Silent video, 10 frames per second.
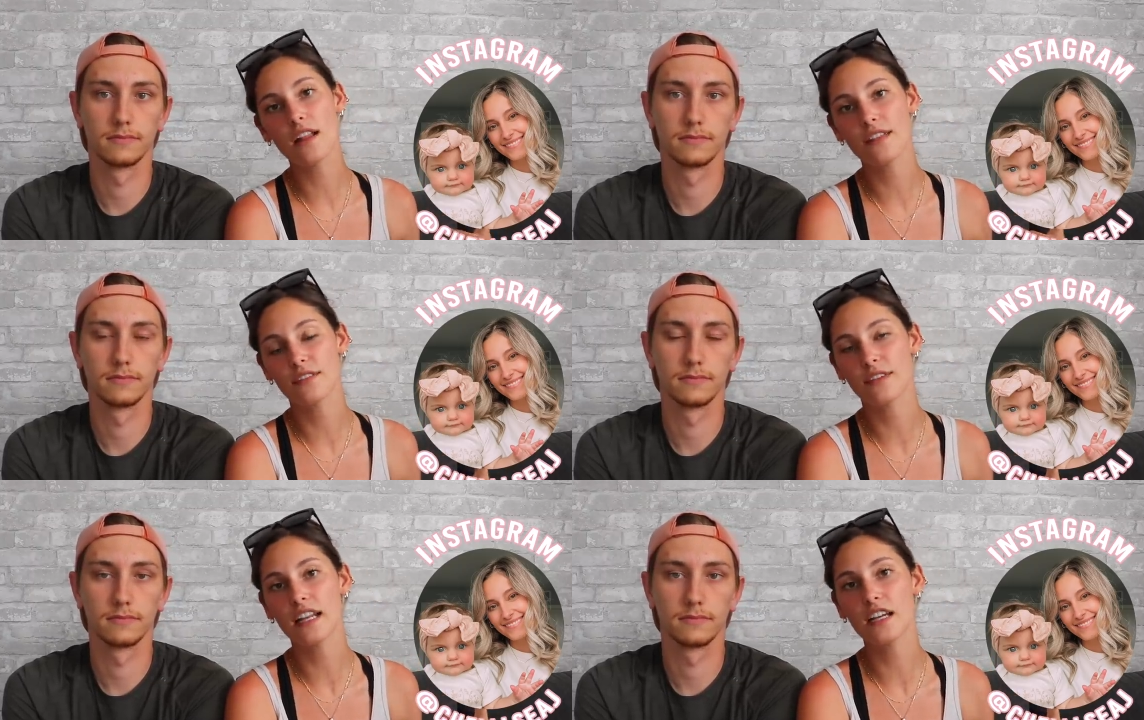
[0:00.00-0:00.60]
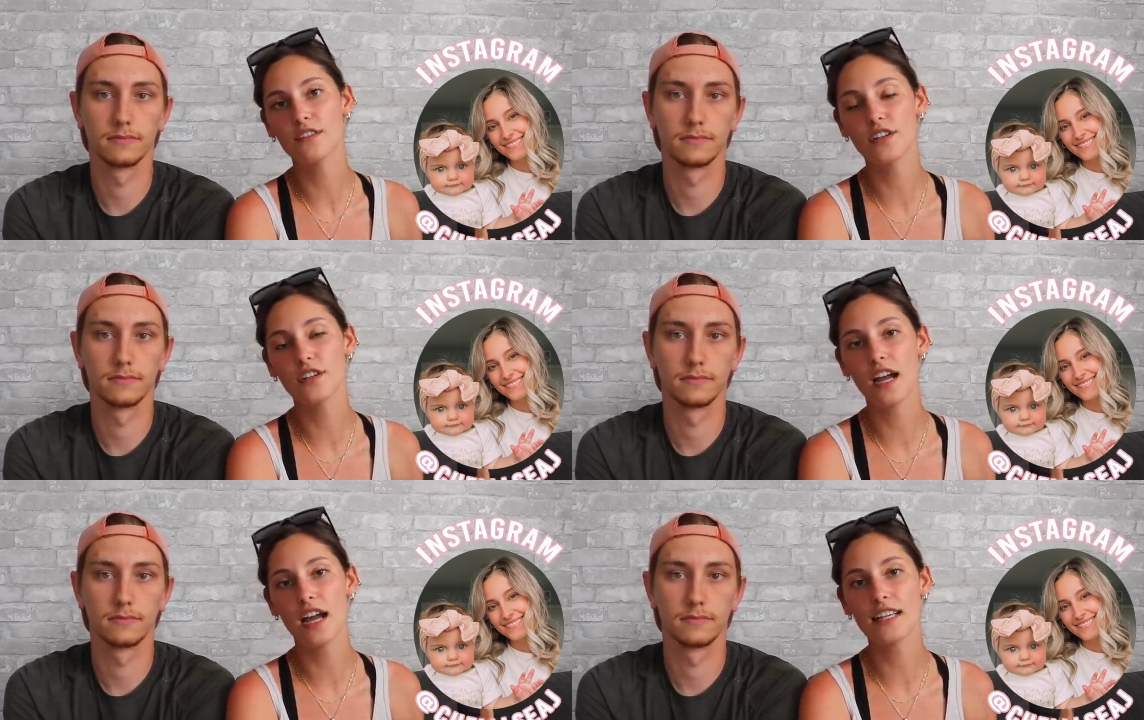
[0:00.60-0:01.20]
Speaker 1: I'll leave it right here for
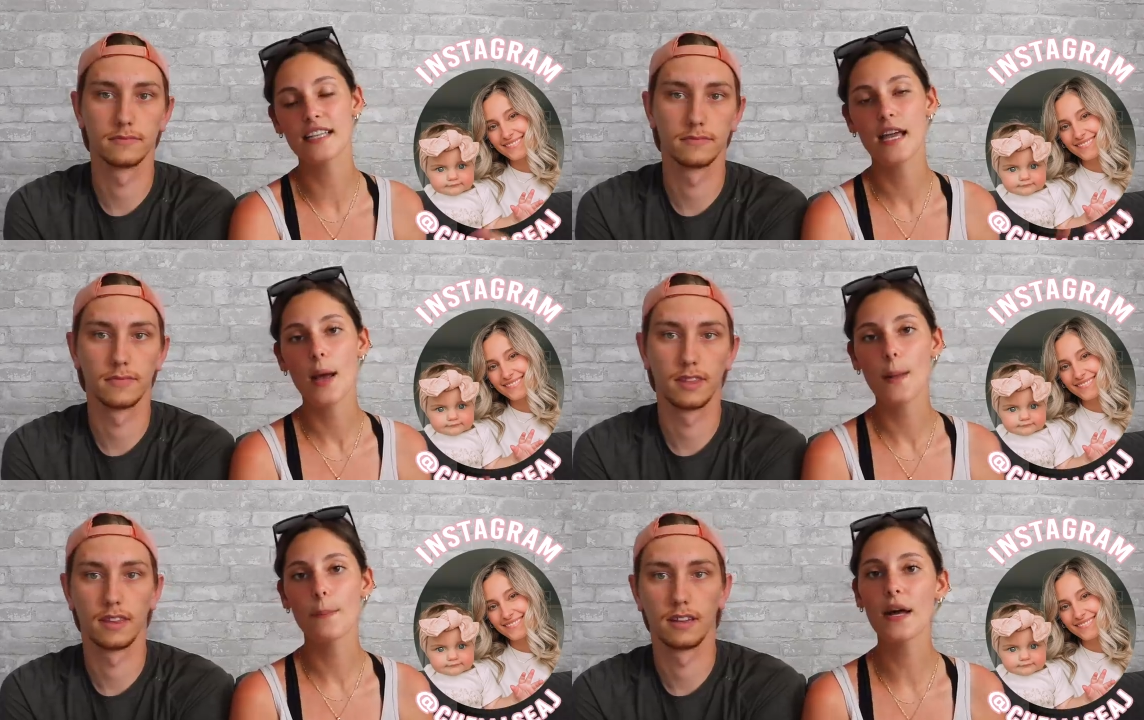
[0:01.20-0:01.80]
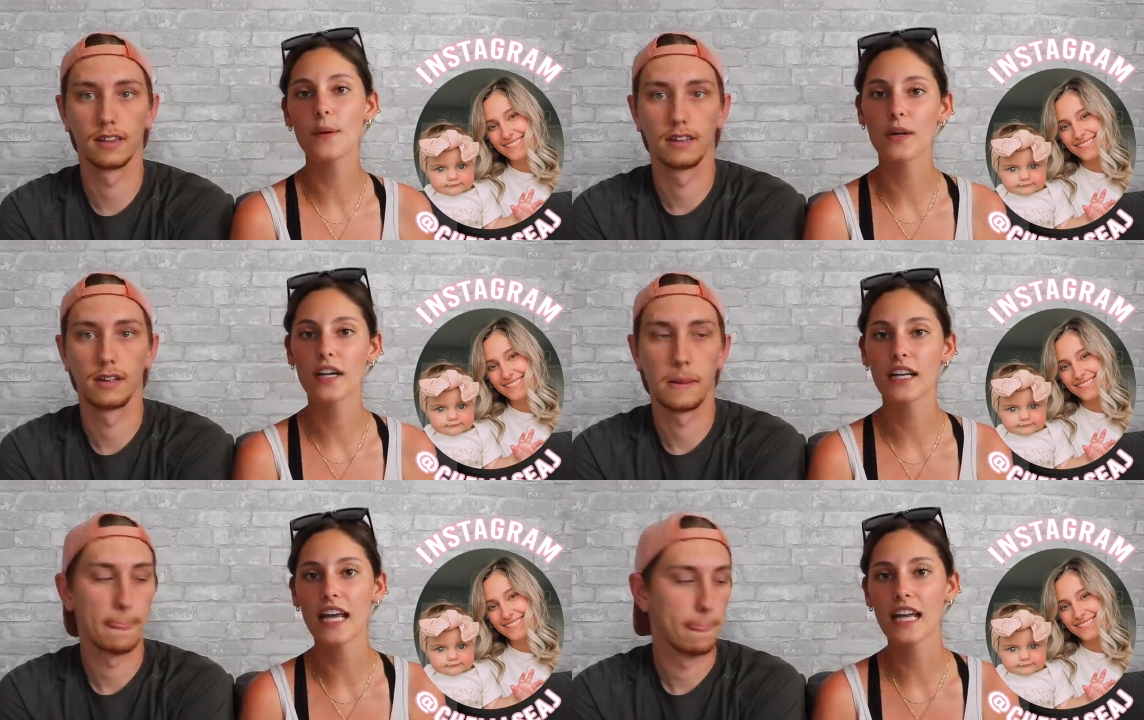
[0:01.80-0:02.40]
you guys, but
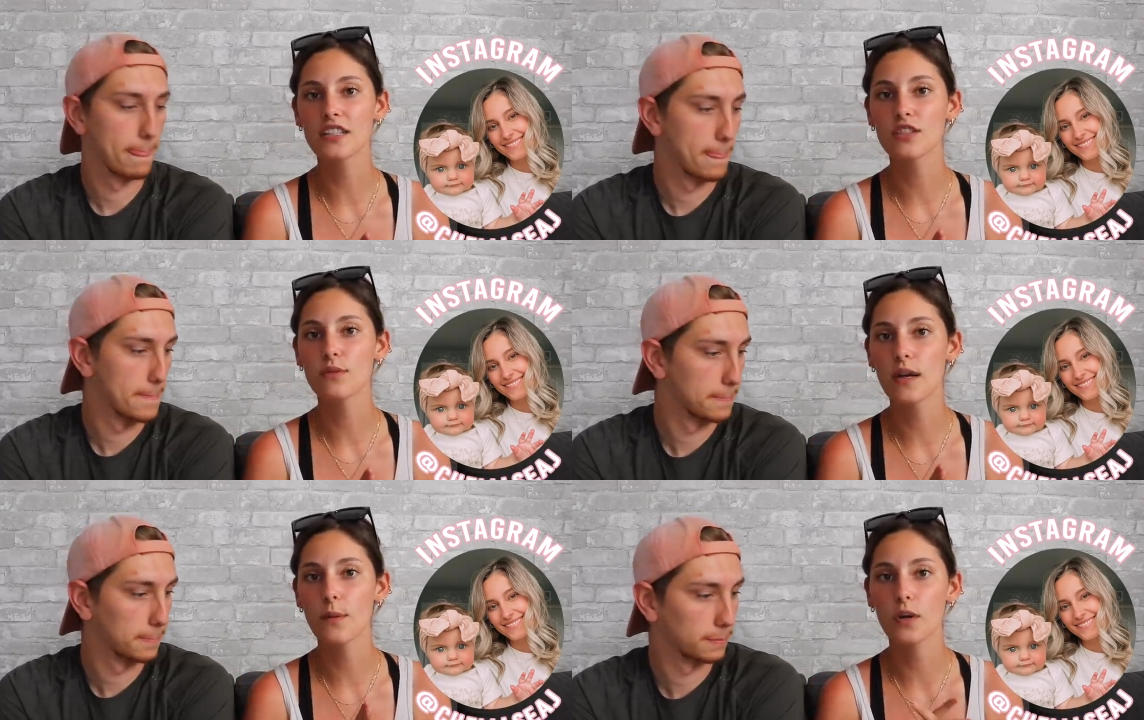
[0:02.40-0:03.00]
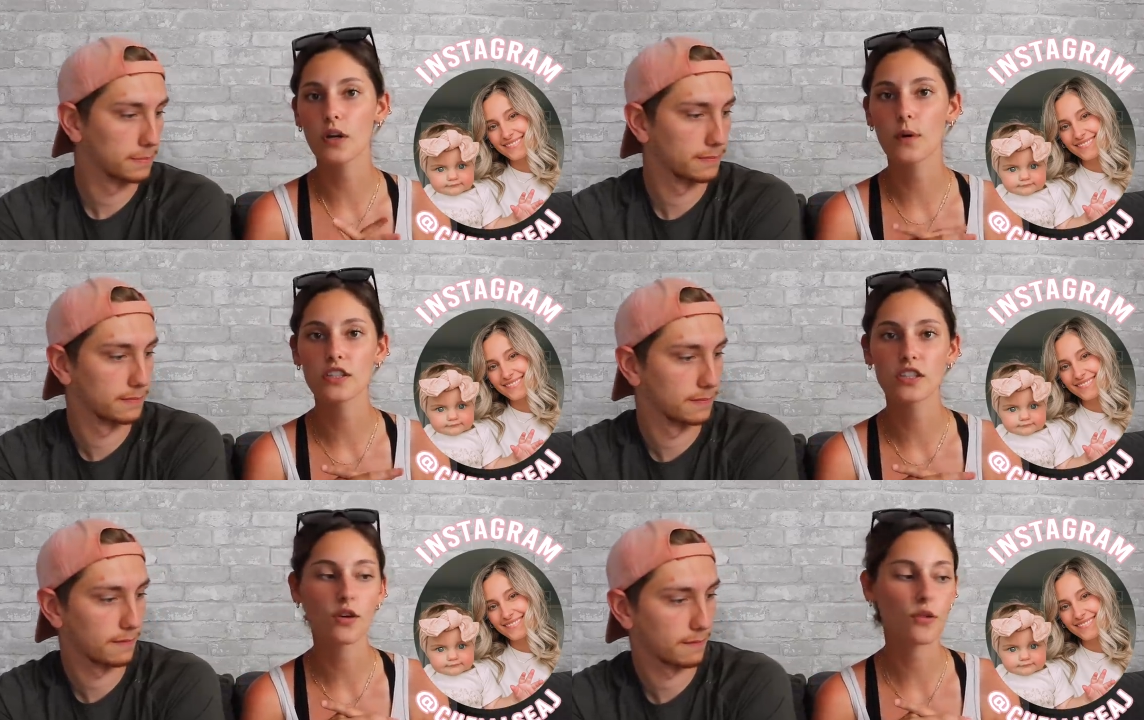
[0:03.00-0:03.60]
we're going to get into it. We're
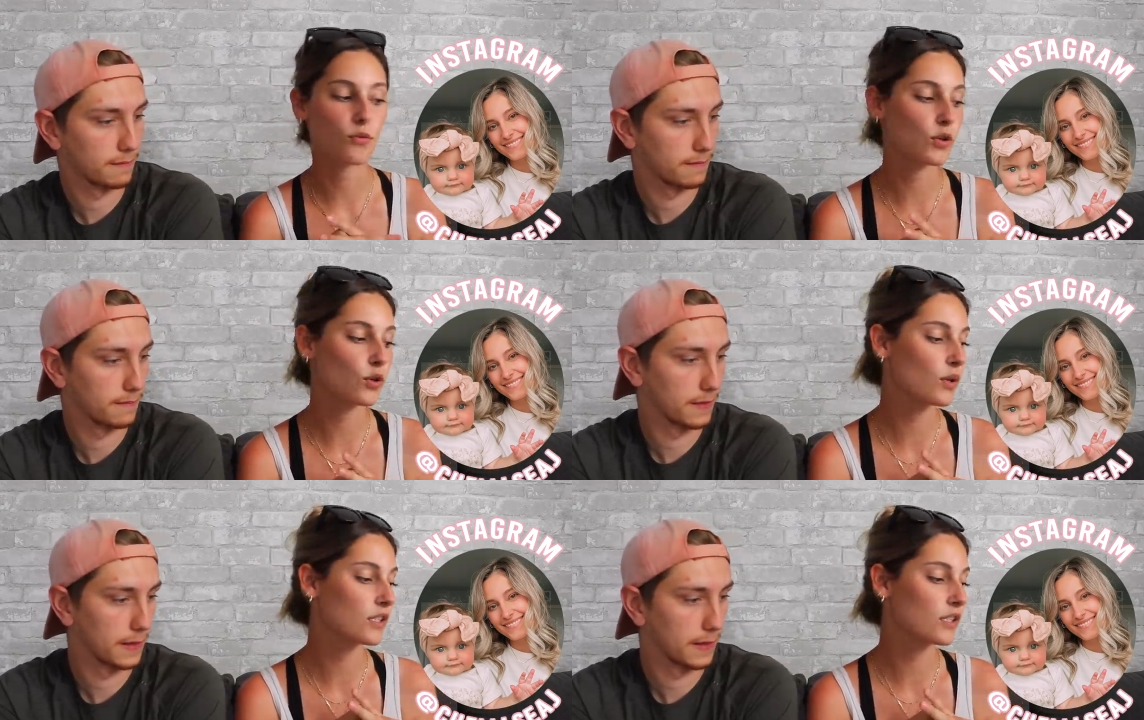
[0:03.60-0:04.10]
going to go through